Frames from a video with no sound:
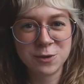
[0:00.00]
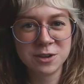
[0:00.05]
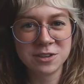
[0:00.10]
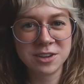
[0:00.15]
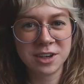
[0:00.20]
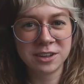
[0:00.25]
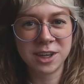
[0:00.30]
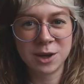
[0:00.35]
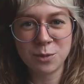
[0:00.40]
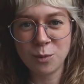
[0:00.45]
feels
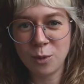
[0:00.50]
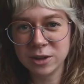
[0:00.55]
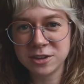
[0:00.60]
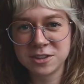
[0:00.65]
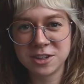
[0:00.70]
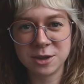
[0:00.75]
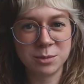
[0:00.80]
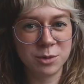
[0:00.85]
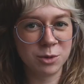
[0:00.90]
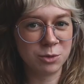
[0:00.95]
like they want
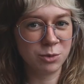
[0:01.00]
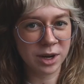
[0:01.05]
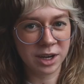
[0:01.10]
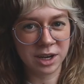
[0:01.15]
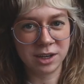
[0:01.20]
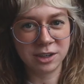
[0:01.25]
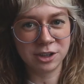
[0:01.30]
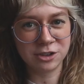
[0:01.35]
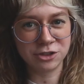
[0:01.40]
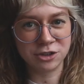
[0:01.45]
some
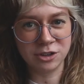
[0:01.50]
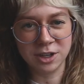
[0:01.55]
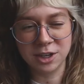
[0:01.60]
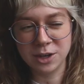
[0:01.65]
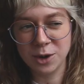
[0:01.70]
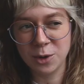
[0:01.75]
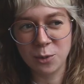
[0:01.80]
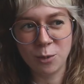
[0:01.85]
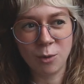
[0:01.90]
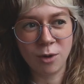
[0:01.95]
recognition. They
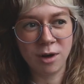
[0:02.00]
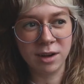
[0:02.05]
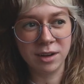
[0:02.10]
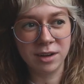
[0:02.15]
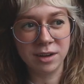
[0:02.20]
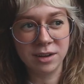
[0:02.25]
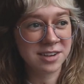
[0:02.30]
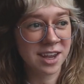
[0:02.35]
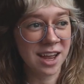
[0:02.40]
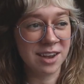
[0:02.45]
don't
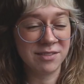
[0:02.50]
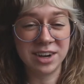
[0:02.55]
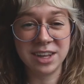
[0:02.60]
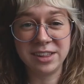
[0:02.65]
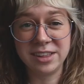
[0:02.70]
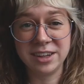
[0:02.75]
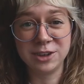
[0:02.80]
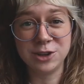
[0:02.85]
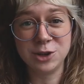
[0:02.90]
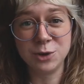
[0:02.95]
want to have
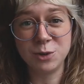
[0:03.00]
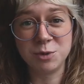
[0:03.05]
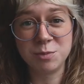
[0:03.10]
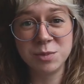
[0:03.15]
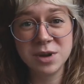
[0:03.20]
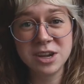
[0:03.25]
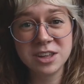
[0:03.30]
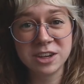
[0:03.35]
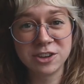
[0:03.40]
anything to do with me.